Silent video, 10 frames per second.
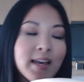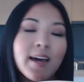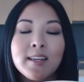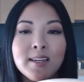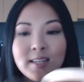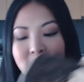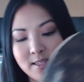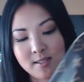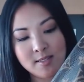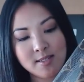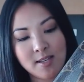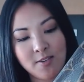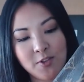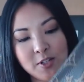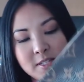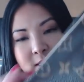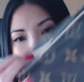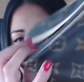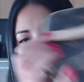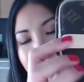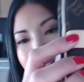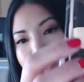that it is, if you can see,